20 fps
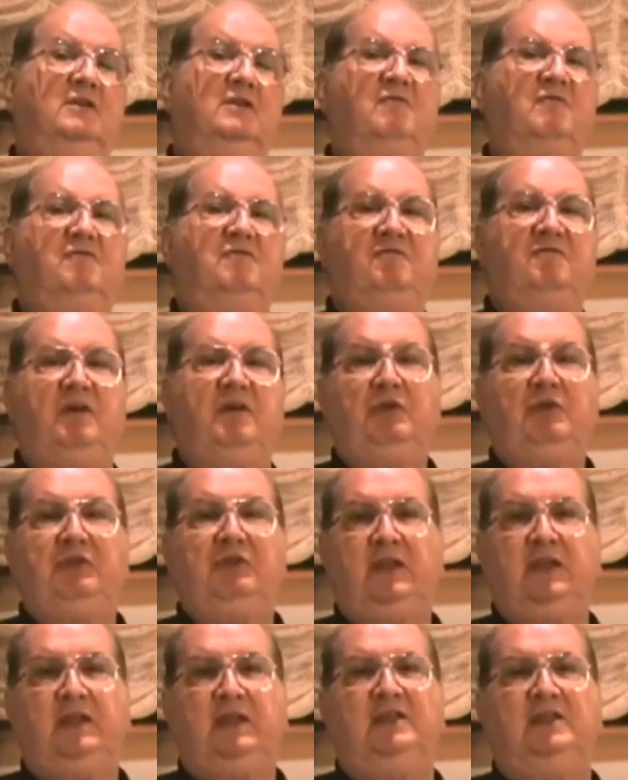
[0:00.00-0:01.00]
the
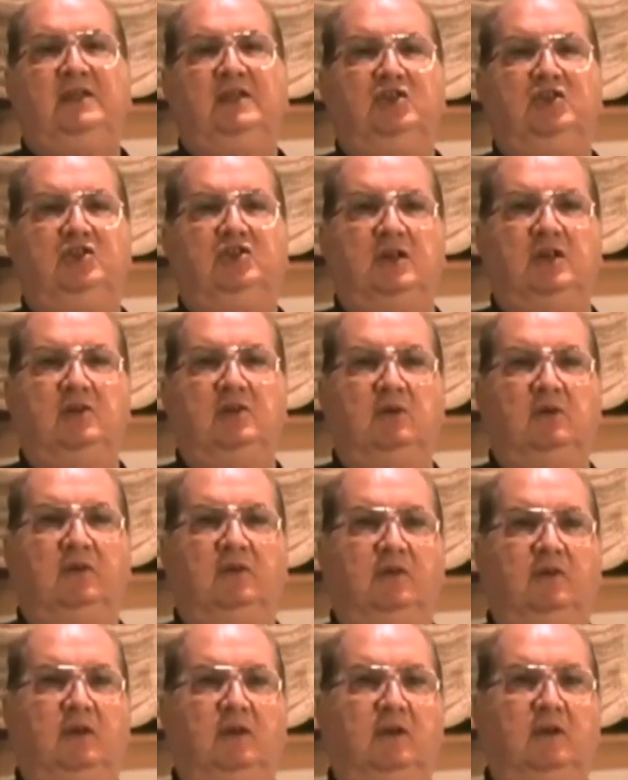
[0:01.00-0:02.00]
filth and
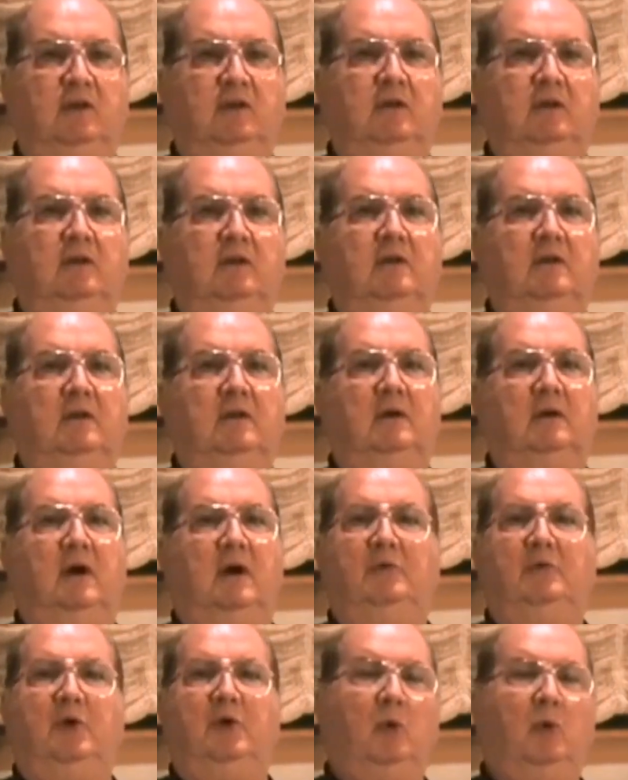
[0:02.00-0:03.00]
degeneracy
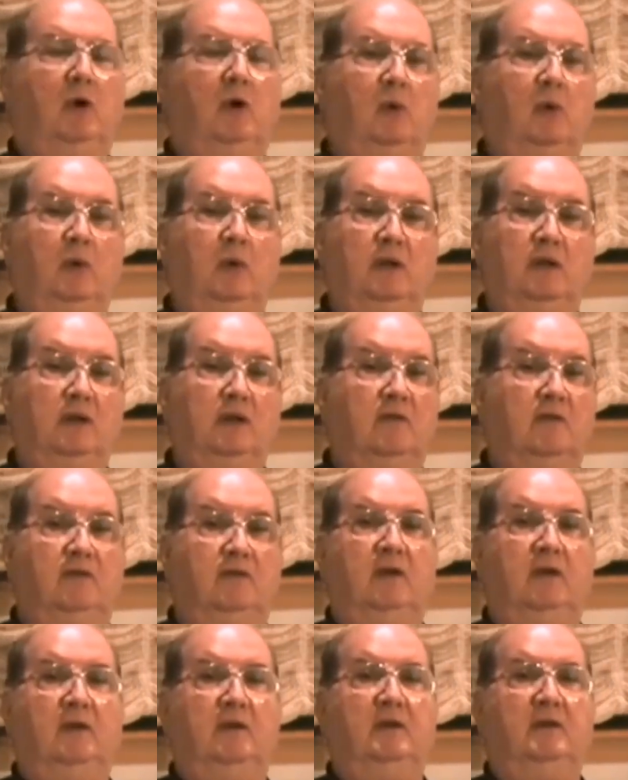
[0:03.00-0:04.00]
of the world we
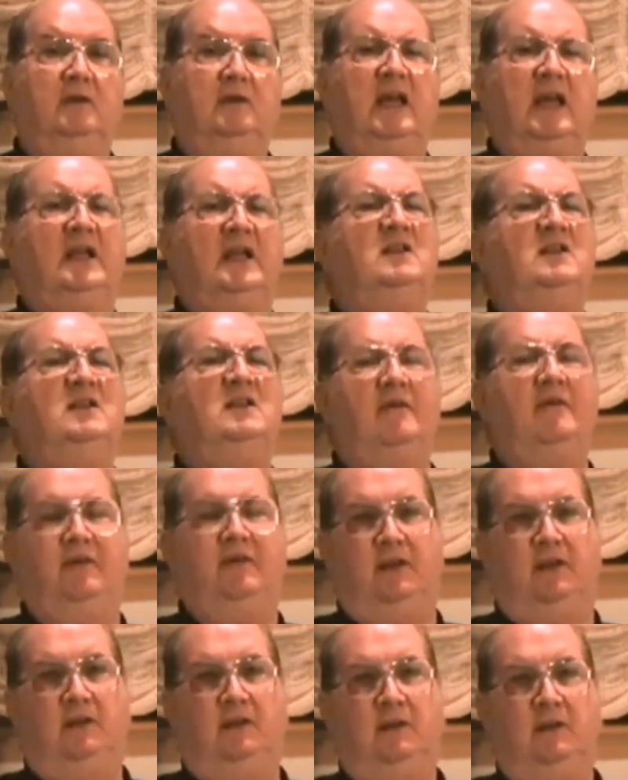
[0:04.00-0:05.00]
live in. They
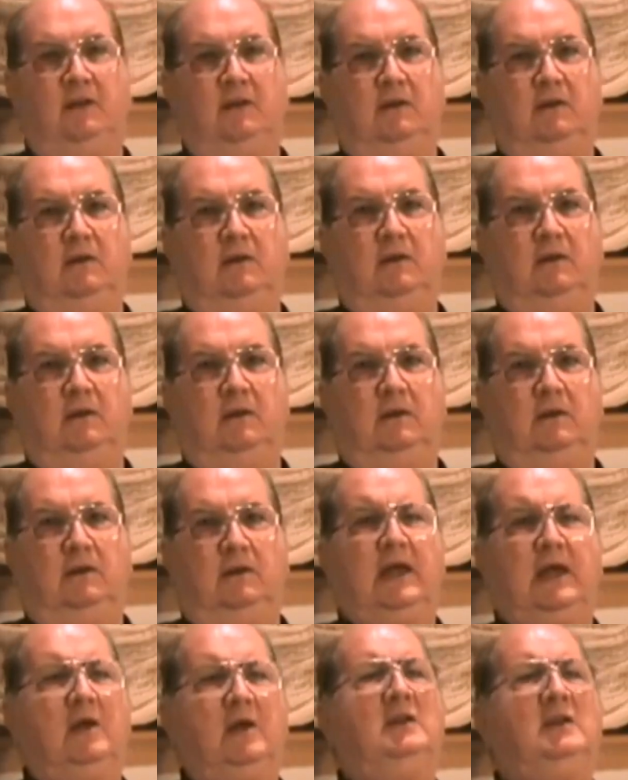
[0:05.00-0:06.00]
love it.
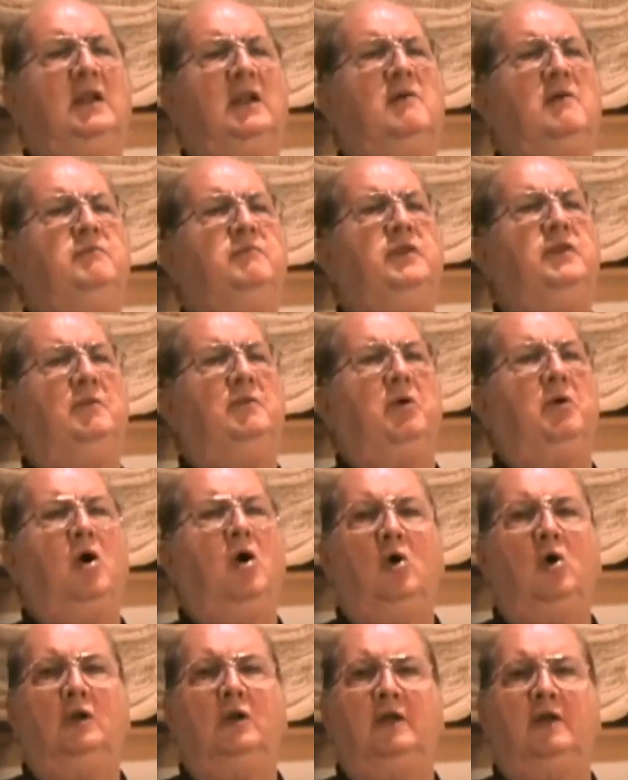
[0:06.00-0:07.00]
They love the
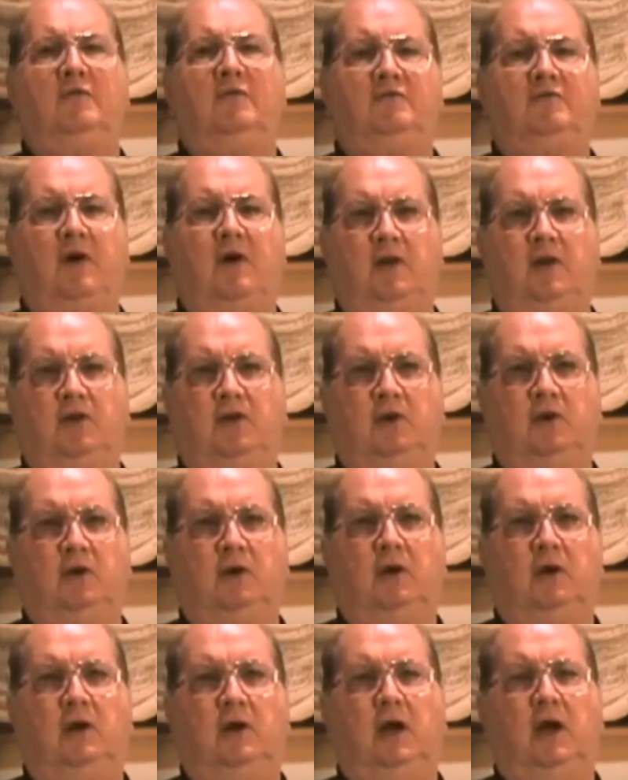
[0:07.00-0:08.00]
Holy
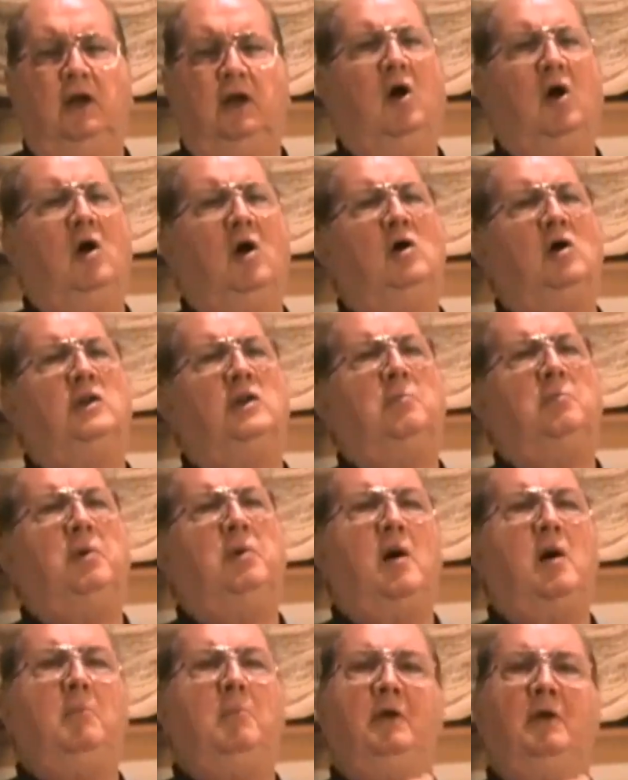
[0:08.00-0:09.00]
Father and all the
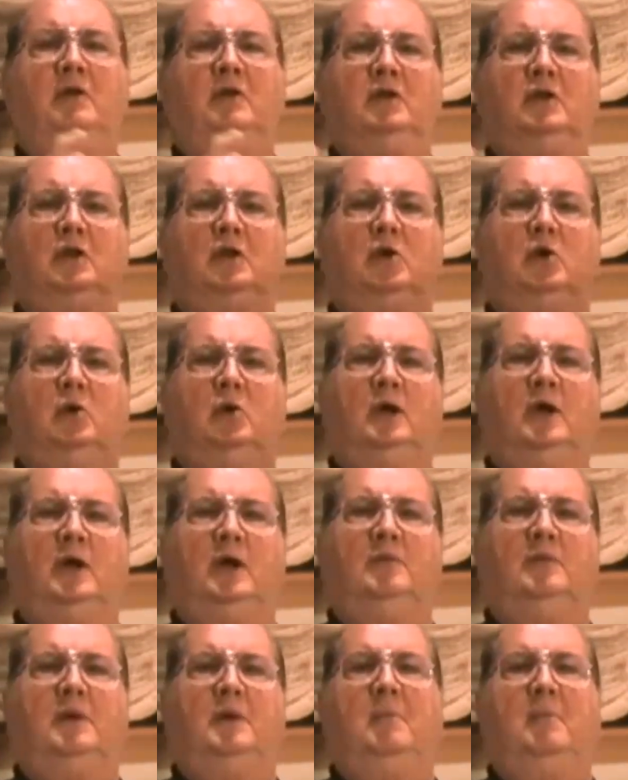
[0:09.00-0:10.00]
pomp and
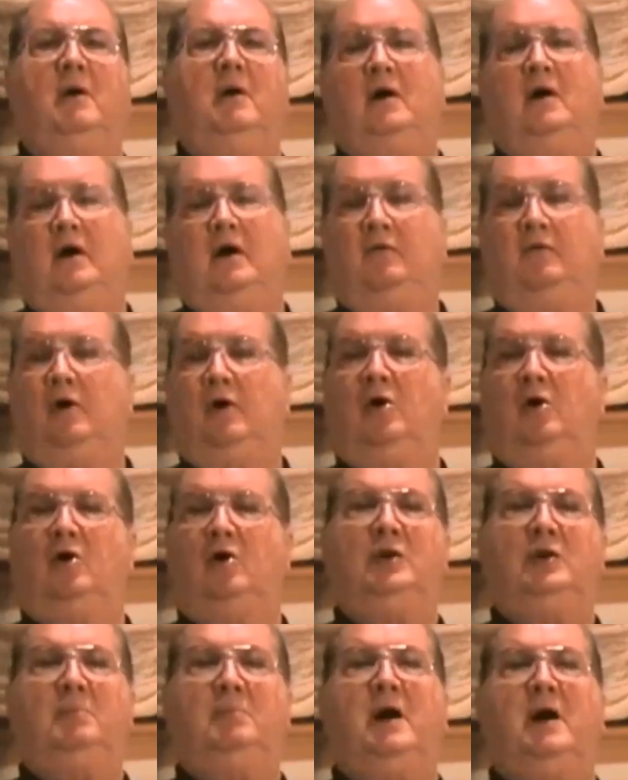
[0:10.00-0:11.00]
glory of
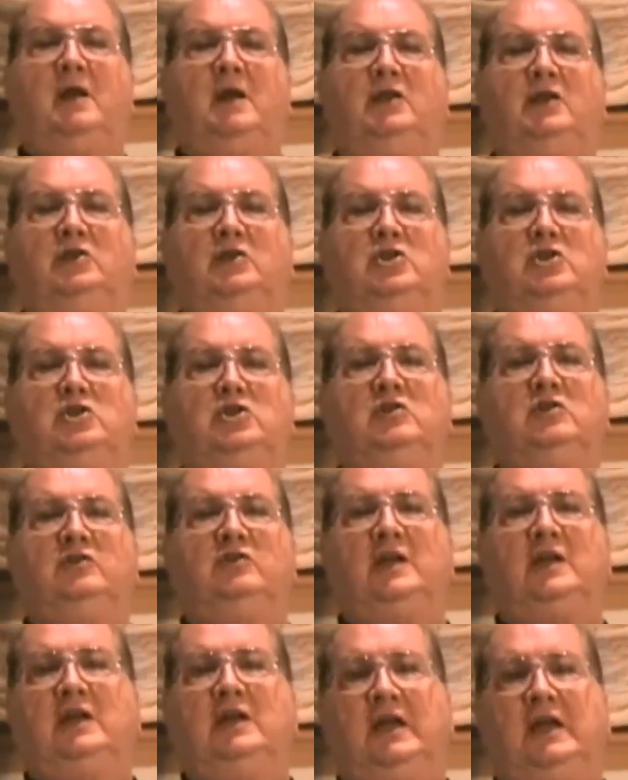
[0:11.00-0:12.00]
all the
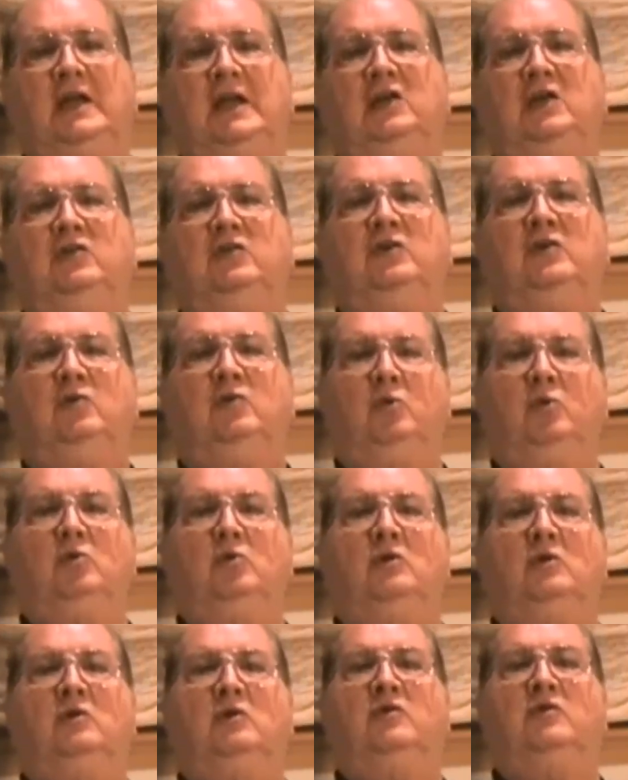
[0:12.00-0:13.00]
politicians and kings and
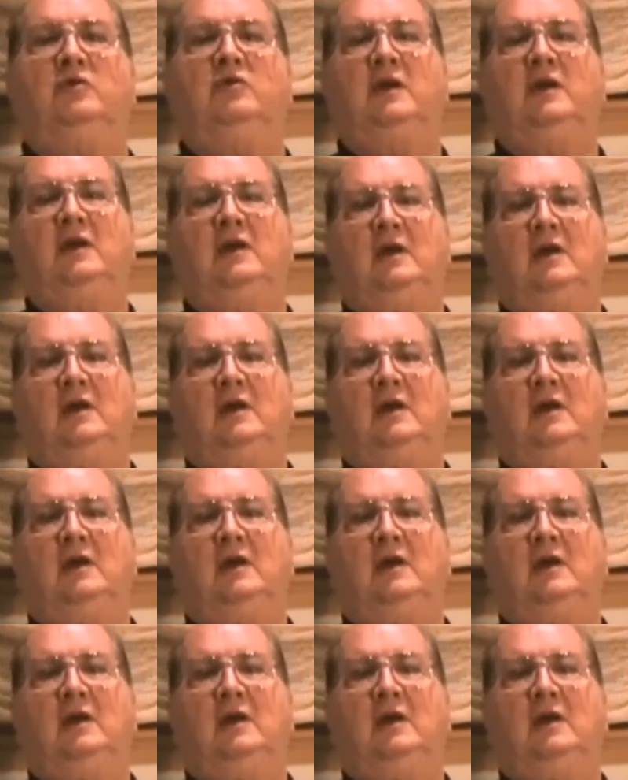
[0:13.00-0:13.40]
rulers